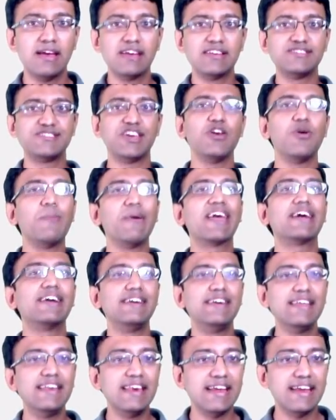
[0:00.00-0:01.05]
Say you make a
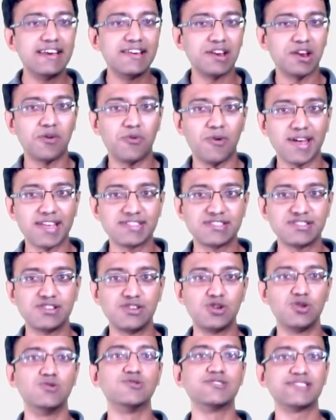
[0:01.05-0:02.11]
delete request
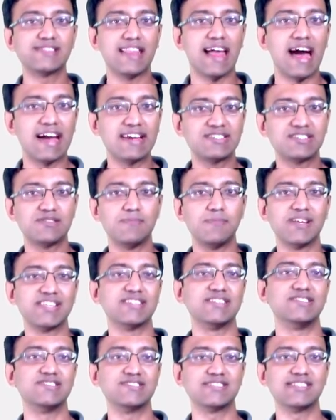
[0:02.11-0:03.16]
to
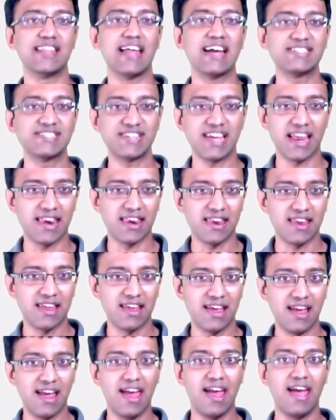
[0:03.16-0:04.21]
/messages/10.
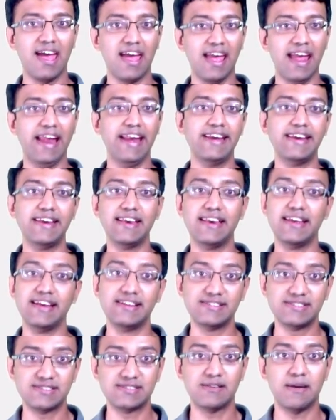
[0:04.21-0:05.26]
It
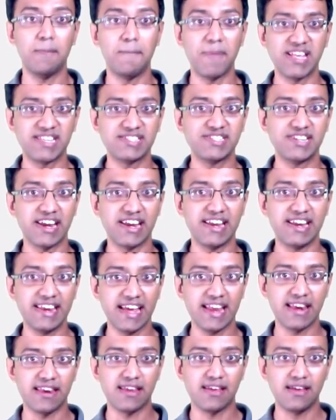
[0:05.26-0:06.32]
deletes message ID
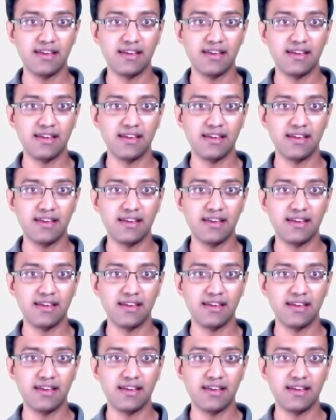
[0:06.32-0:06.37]
10.